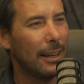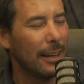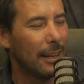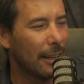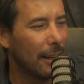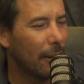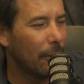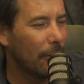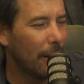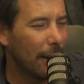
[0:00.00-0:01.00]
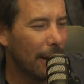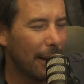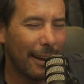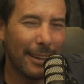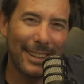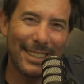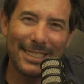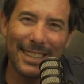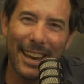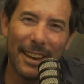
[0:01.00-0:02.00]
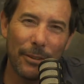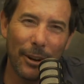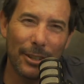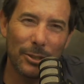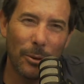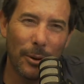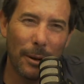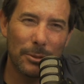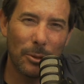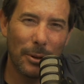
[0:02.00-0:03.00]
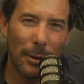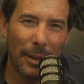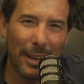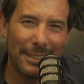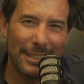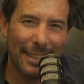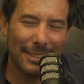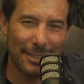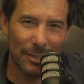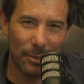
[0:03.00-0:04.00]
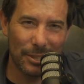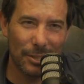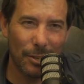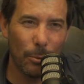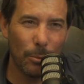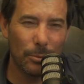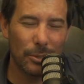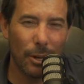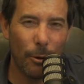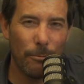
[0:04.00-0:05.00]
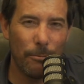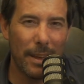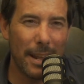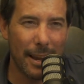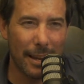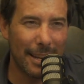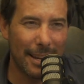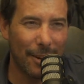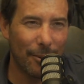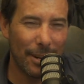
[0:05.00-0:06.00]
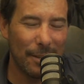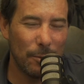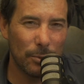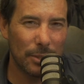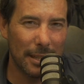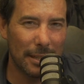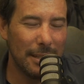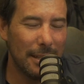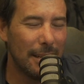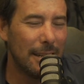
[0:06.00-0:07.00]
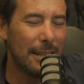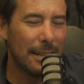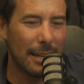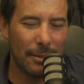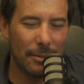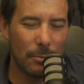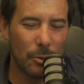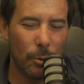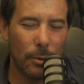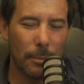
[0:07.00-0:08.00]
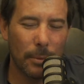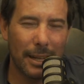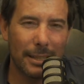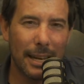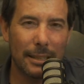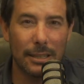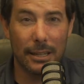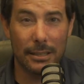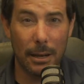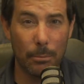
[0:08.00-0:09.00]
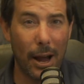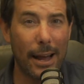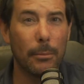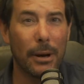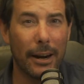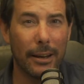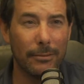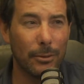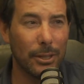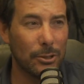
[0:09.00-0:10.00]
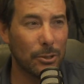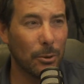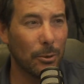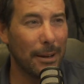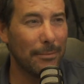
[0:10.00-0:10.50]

and I like to say, if you're going to screw it up like a Texan. So it's so fitting that you're in Houston and screw it up like a Texan, because they brag about it when they screw up.